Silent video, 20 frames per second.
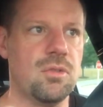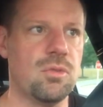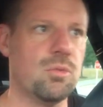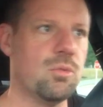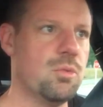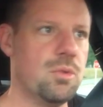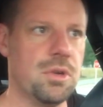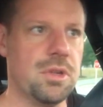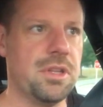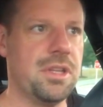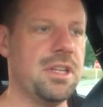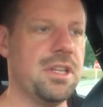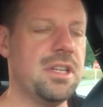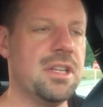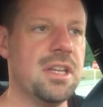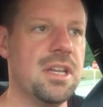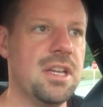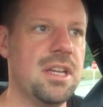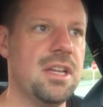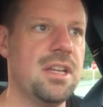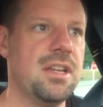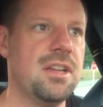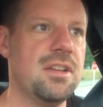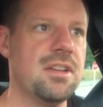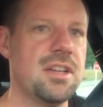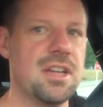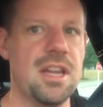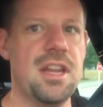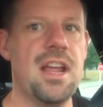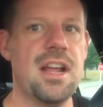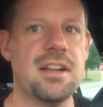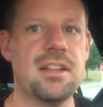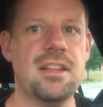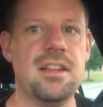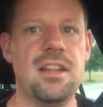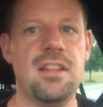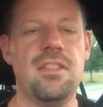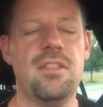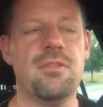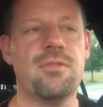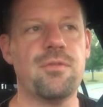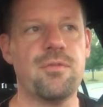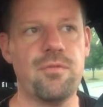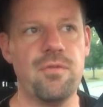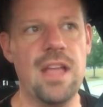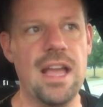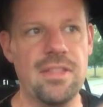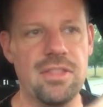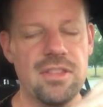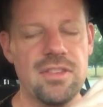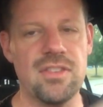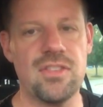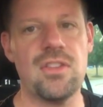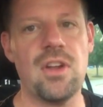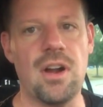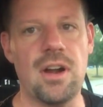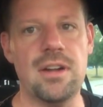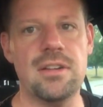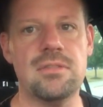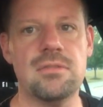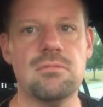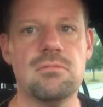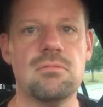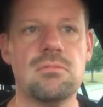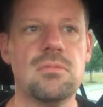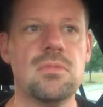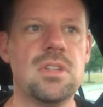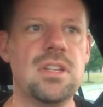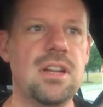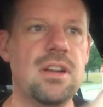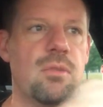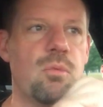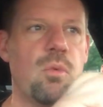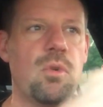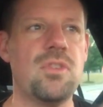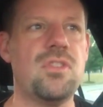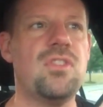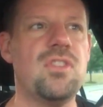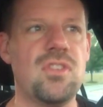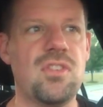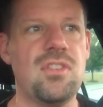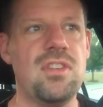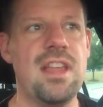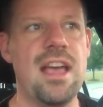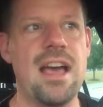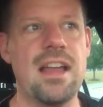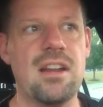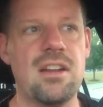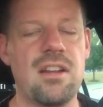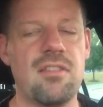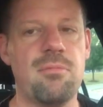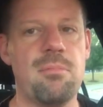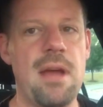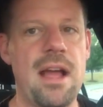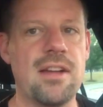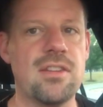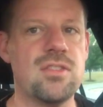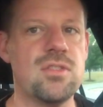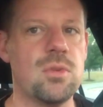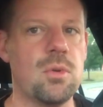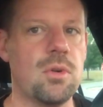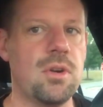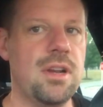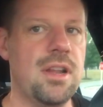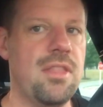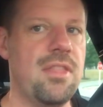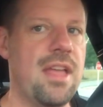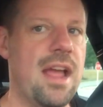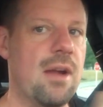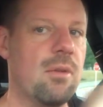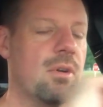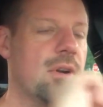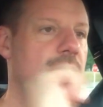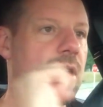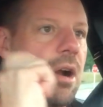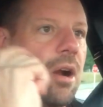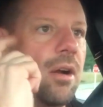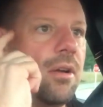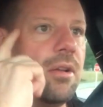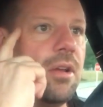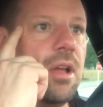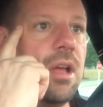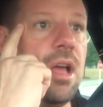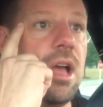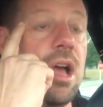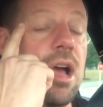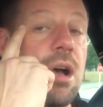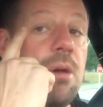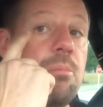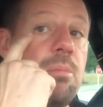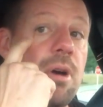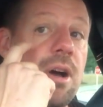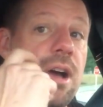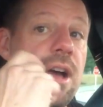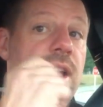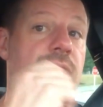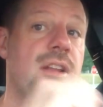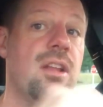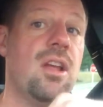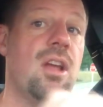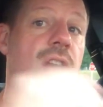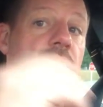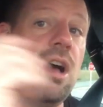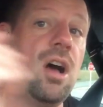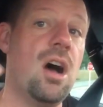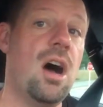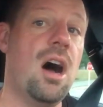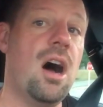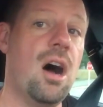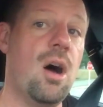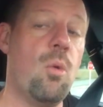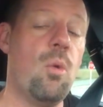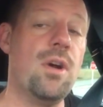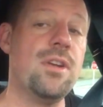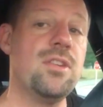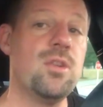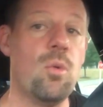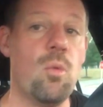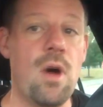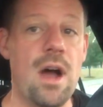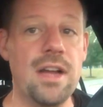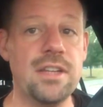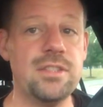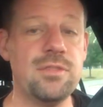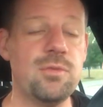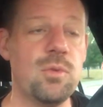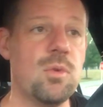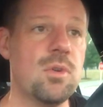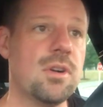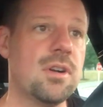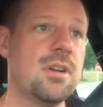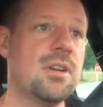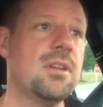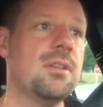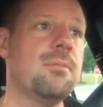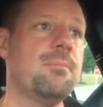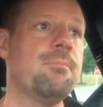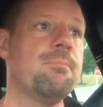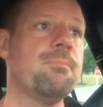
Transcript: really connected at the at the start. It was just not enough backstory in that regard. But uh, what to watch for?